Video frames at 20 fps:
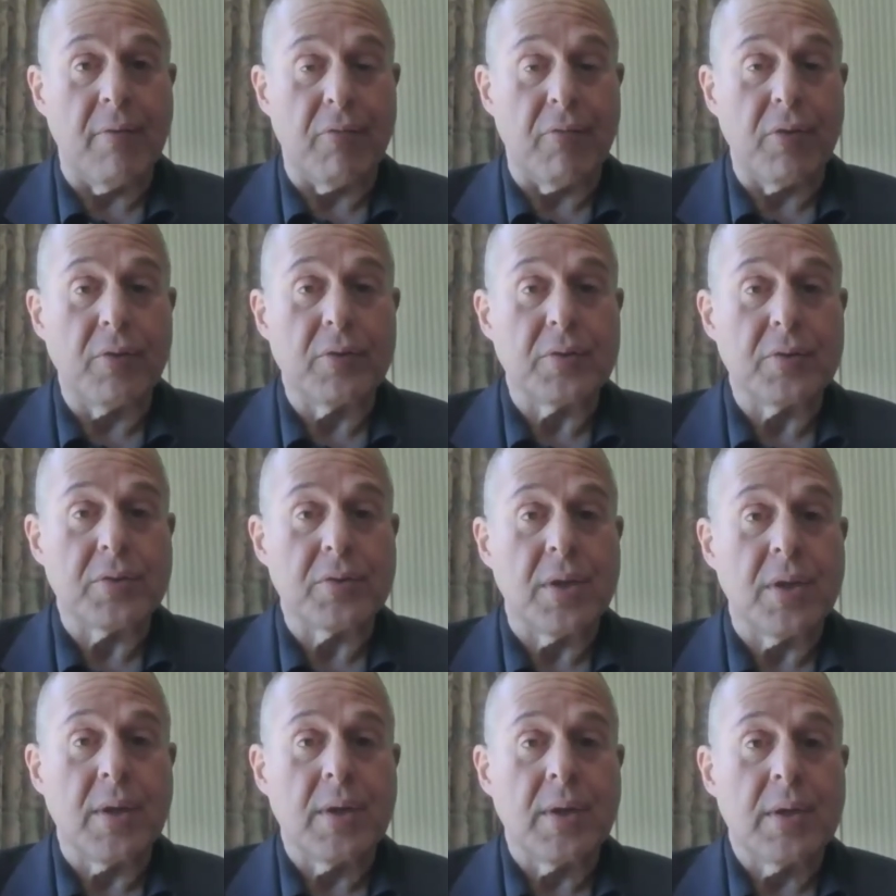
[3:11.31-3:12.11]
a
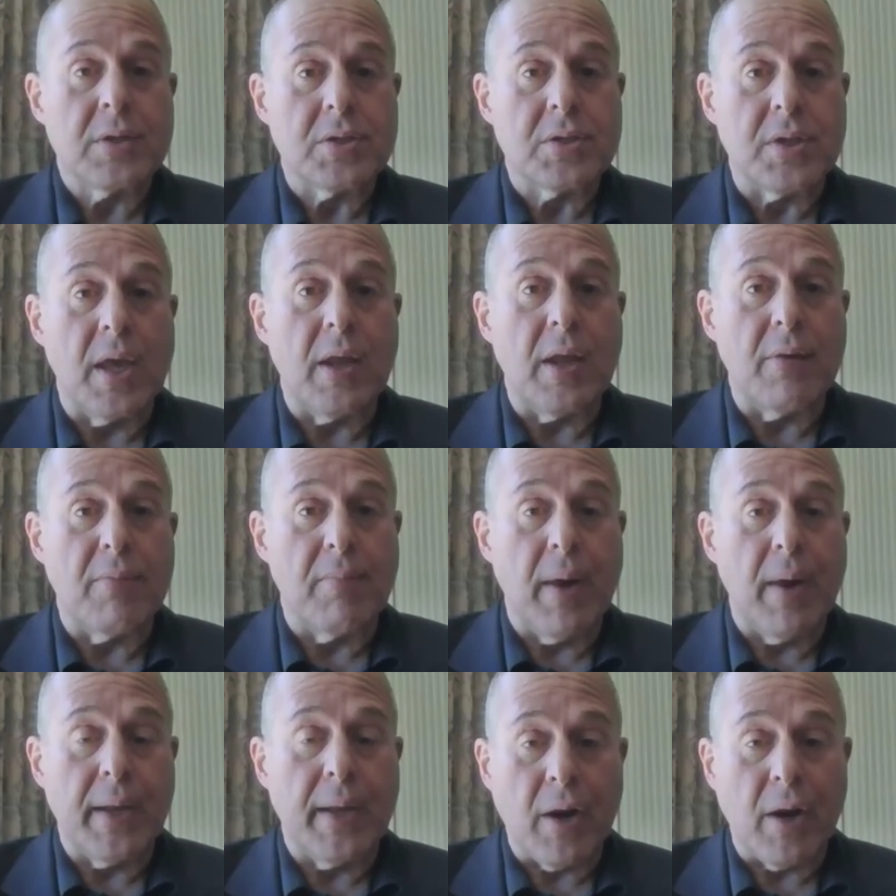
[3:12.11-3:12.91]
fused state of
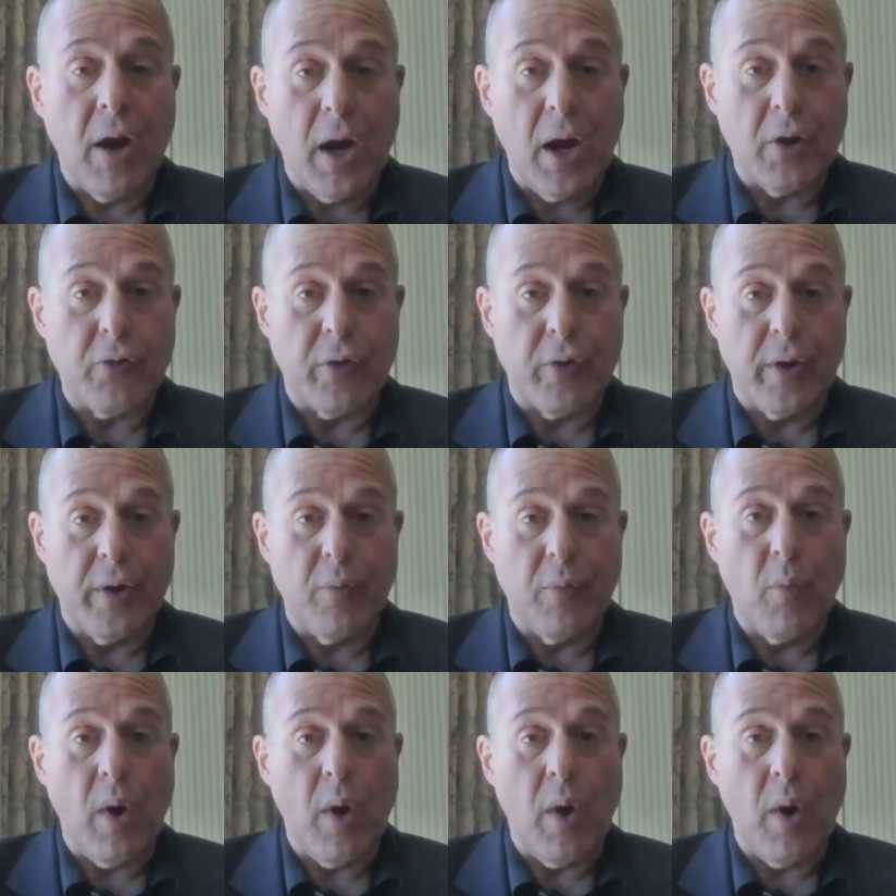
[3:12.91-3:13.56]
mitochondria,